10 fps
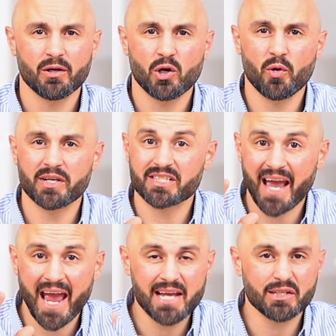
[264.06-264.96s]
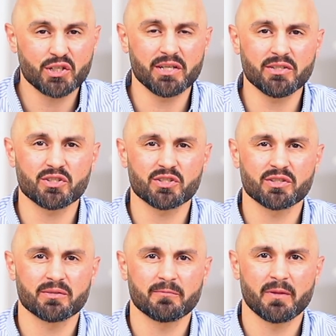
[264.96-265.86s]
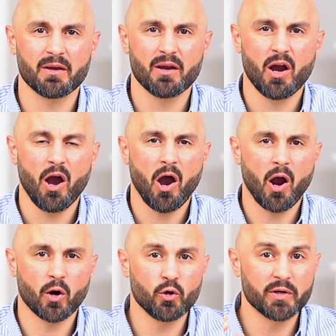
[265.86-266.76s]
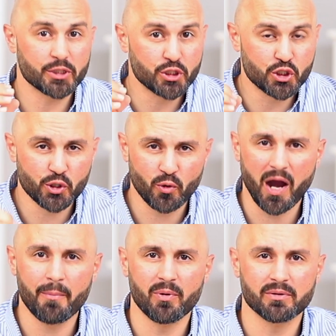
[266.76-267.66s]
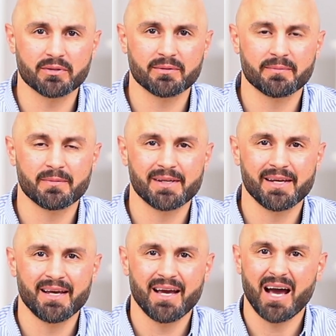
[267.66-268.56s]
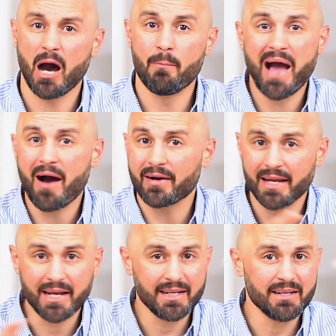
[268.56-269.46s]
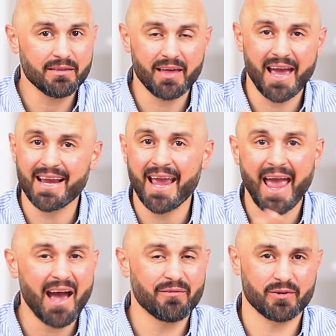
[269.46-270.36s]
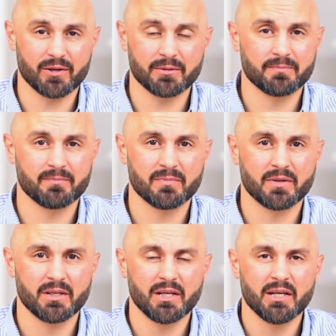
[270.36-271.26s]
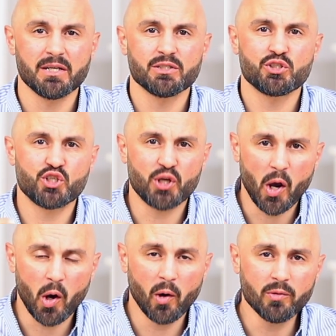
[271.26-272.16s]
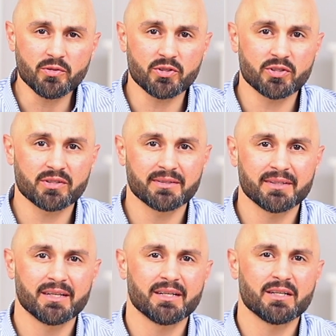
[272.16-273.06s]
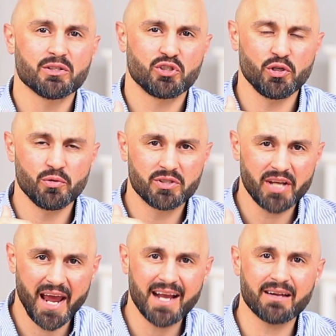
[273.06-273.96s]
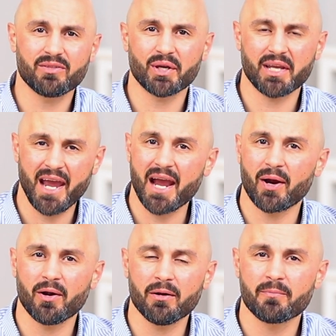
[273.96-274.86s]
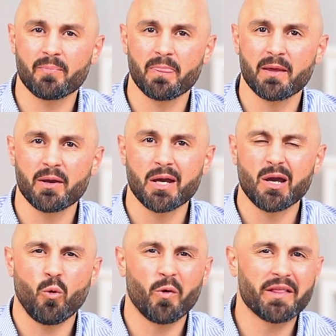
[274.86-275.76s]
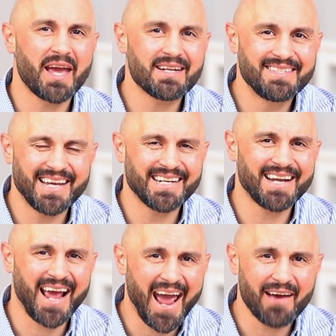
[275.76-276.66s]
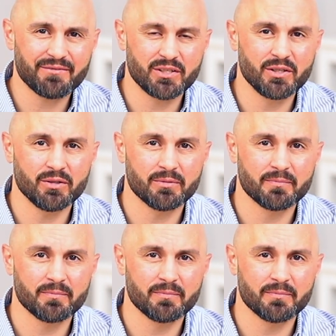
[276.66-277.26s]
who is anxious, or who is troubled about anything ever, chose to take the care when they didn't have to.